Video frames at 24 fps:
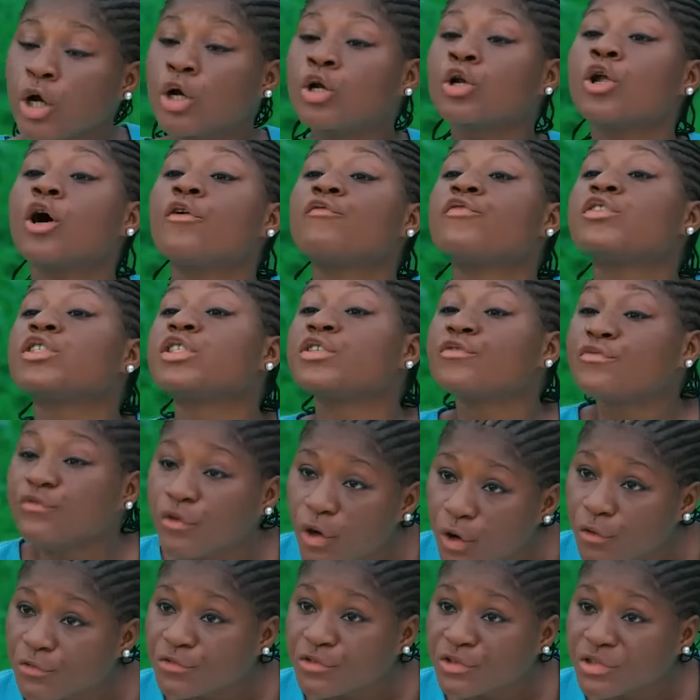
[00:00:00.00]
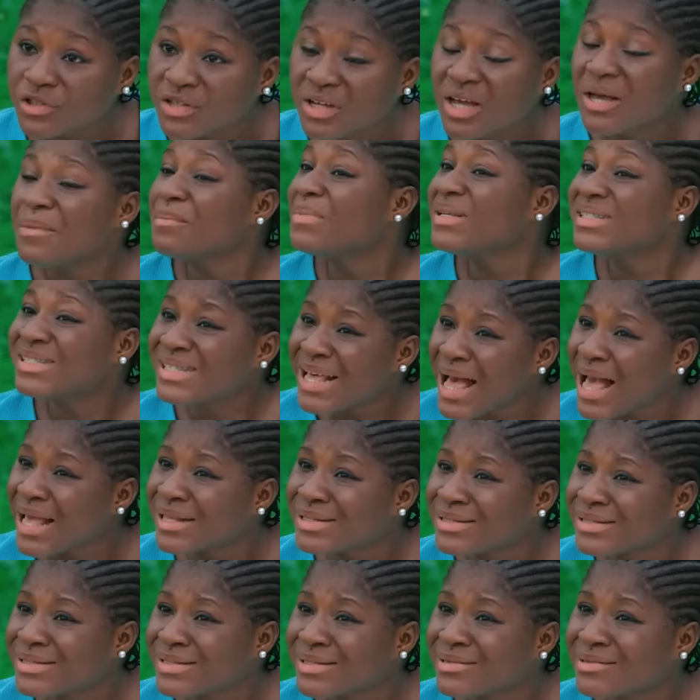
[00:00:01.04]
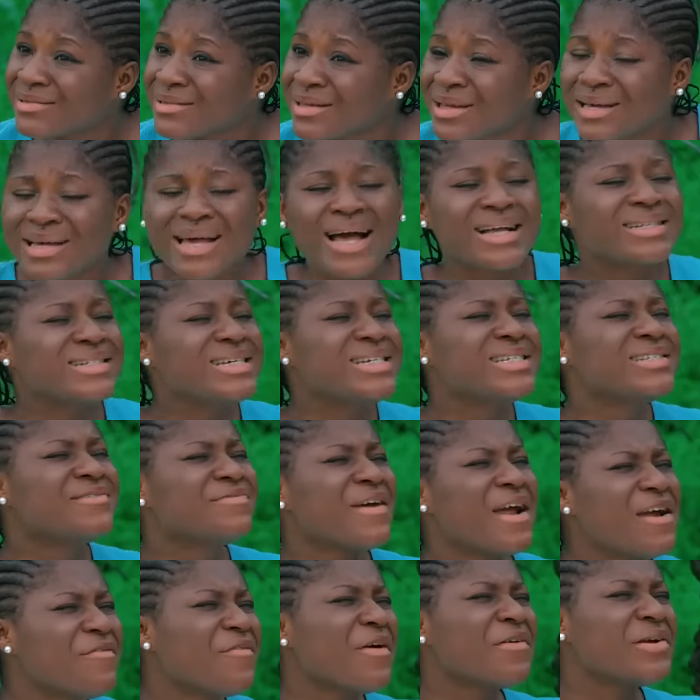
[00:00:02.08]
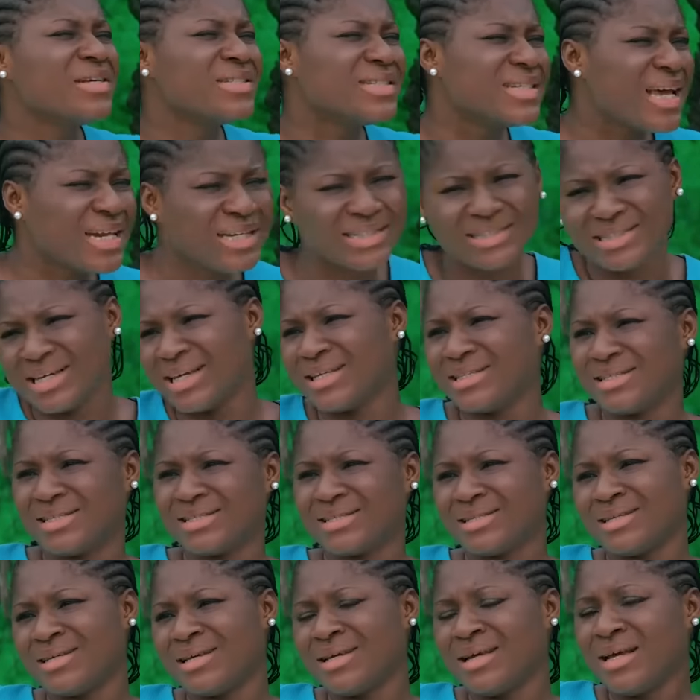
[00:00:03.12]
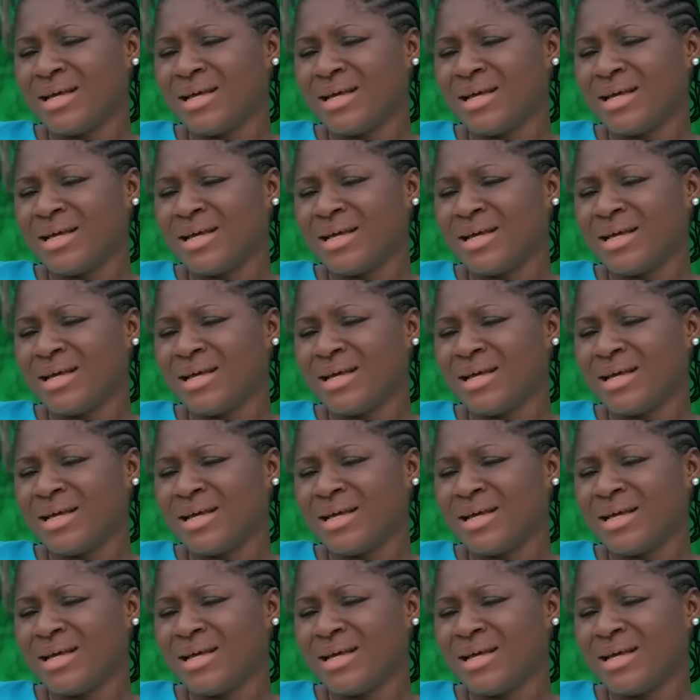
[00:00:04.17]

Love is involved. Besides, Kachi is very, very intelligent.